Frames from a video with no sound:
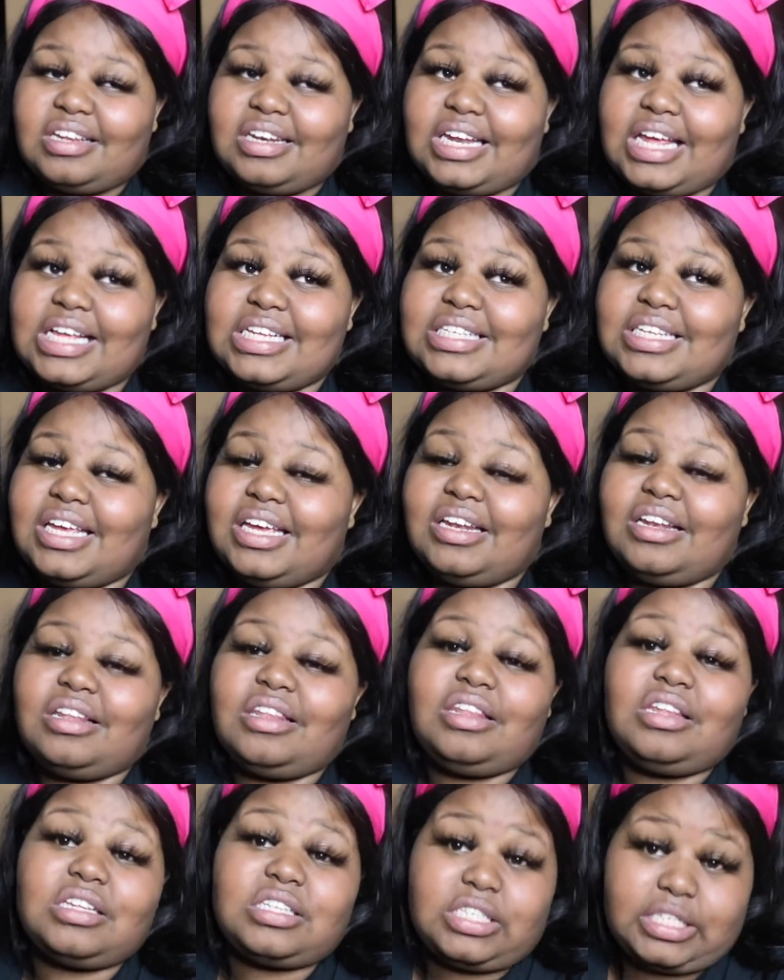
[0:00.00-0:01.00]
that's getting a
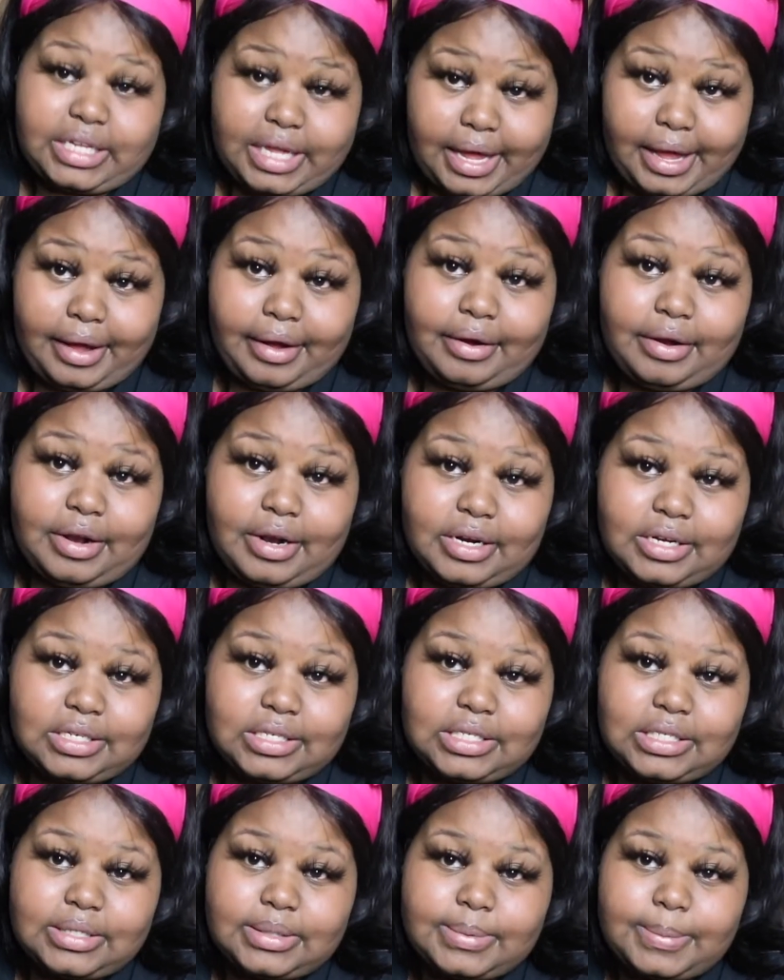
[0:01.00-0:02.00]
little
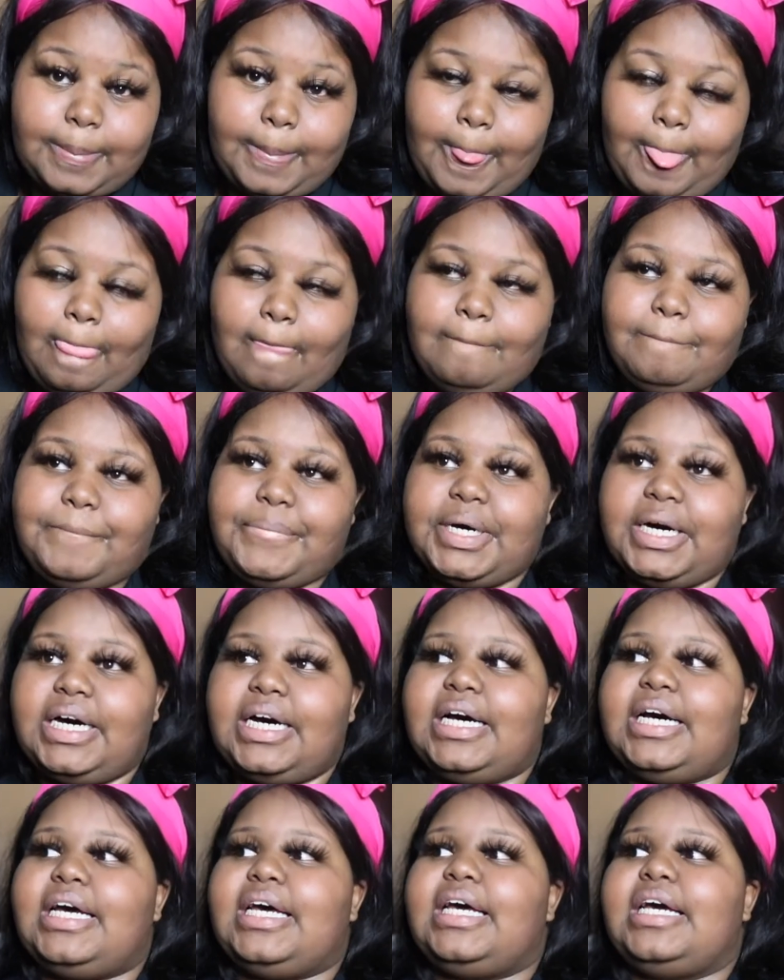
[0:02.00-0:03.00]
scarce,
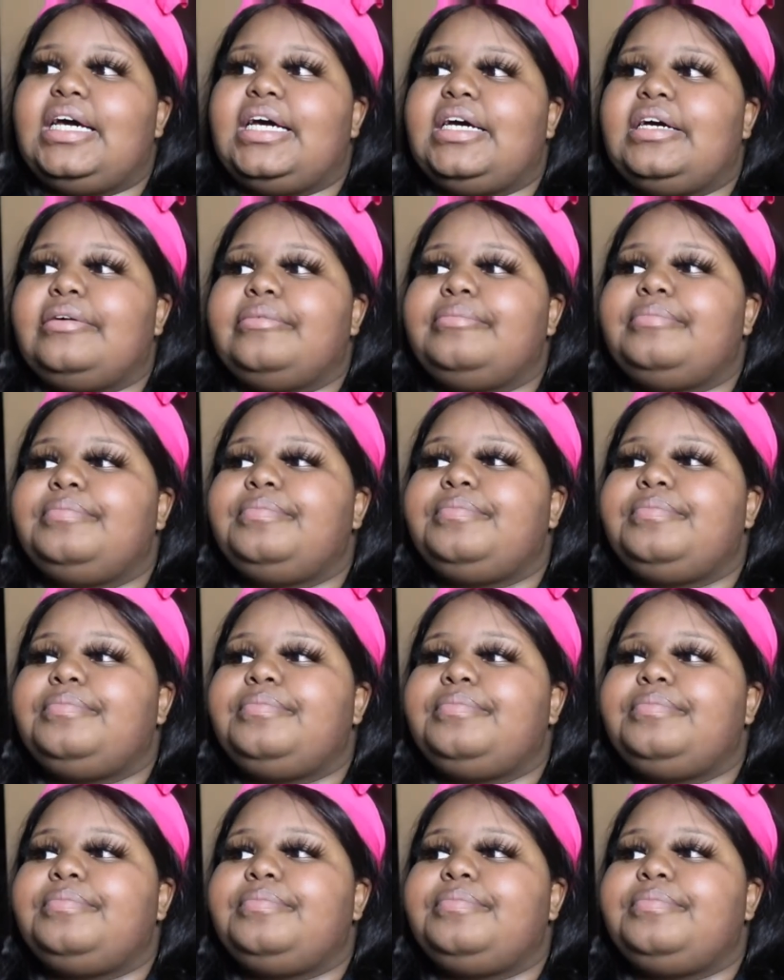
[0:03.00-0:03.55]
but